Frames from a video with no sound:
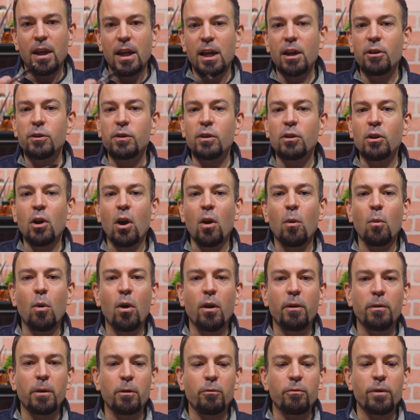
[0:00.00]
Here's the
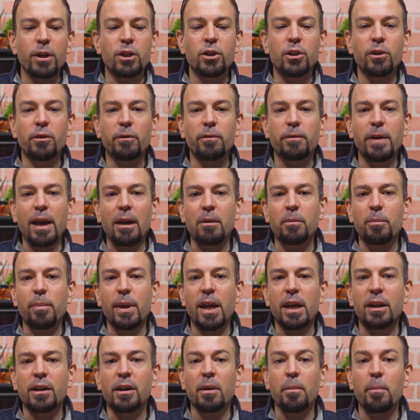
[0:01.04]
Narwhal original fountain
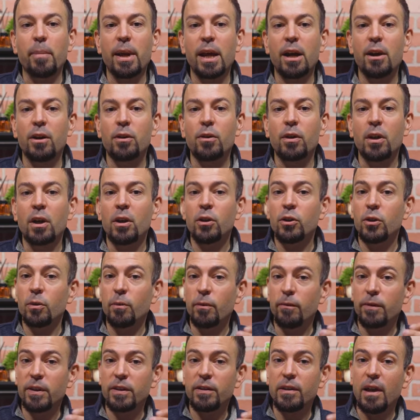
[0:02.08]
pen compared to a
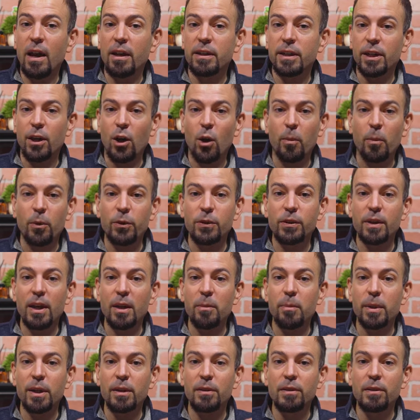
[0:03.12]
Visconti Homo
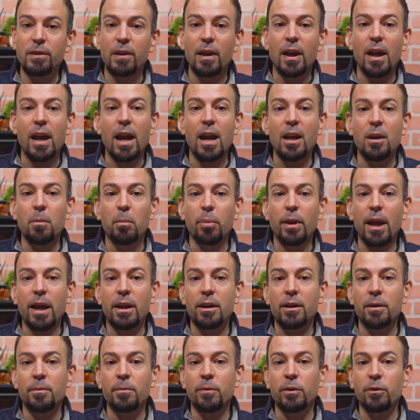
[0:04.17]
Sapiens and a
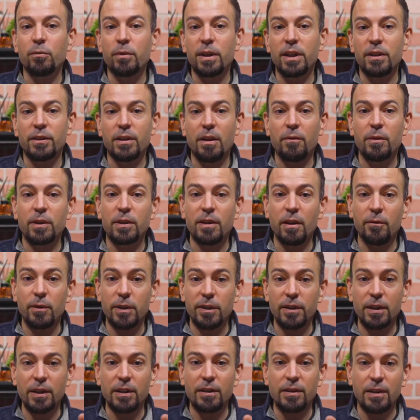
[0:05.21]
Platinum
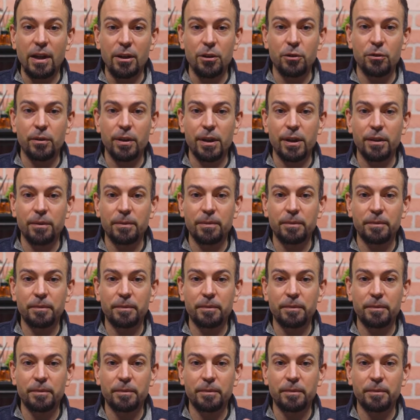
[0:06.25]
3776 Century.